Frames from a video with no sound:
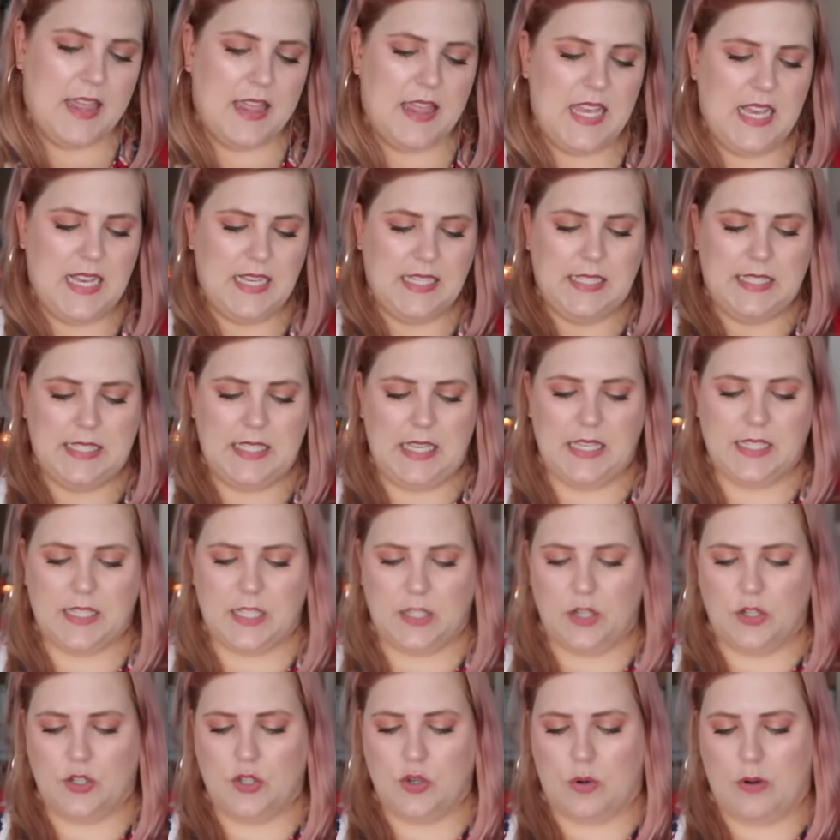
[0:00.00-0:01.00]
This is
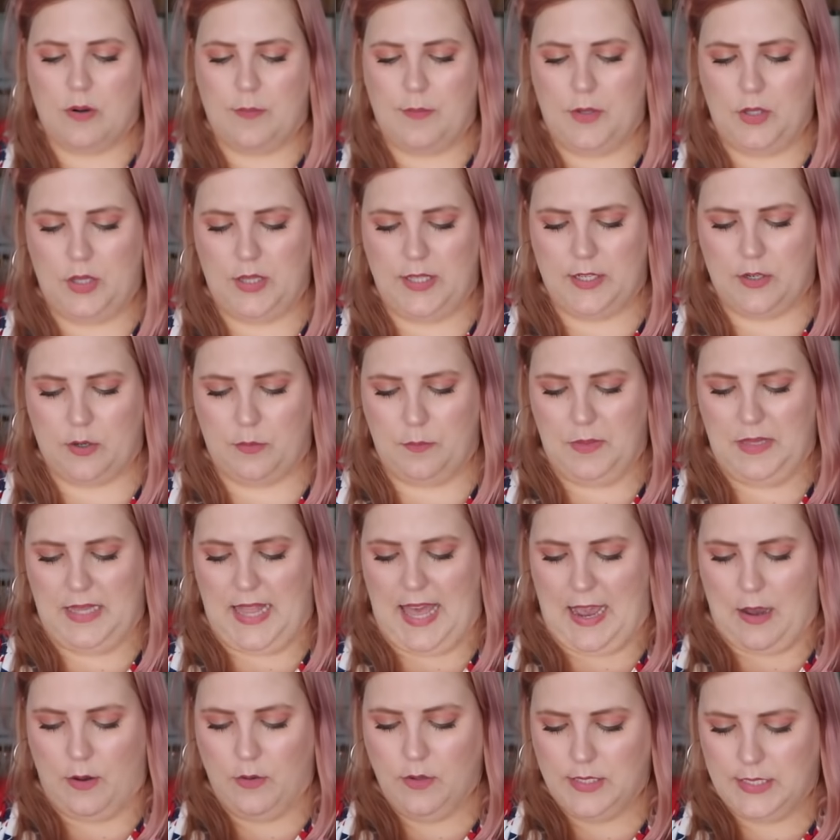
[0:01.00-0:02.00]
an adorable little
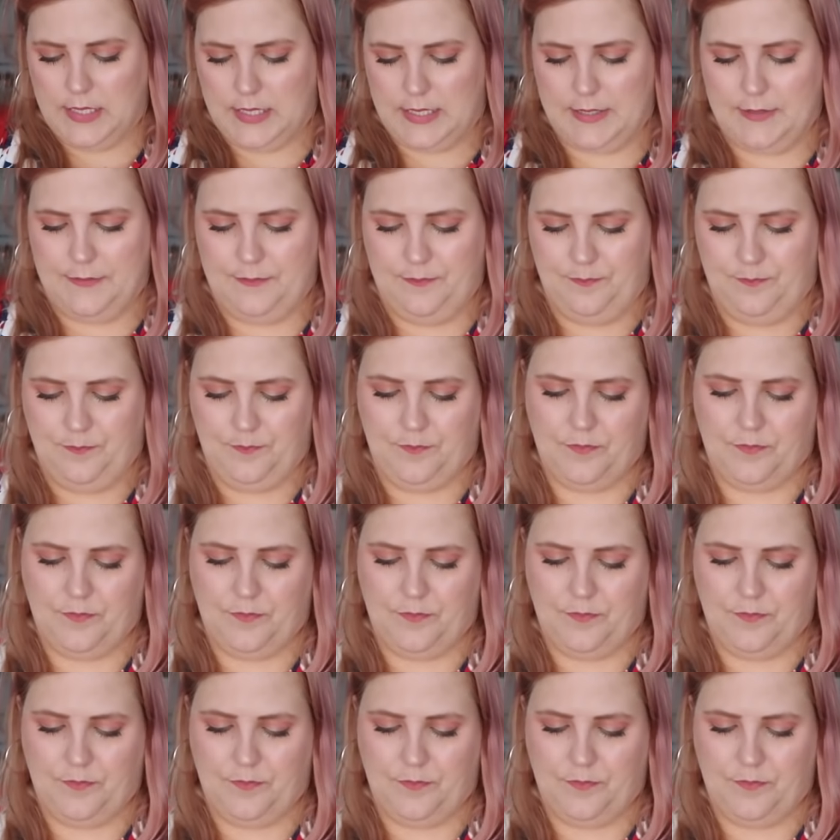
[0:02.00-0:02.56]
blouse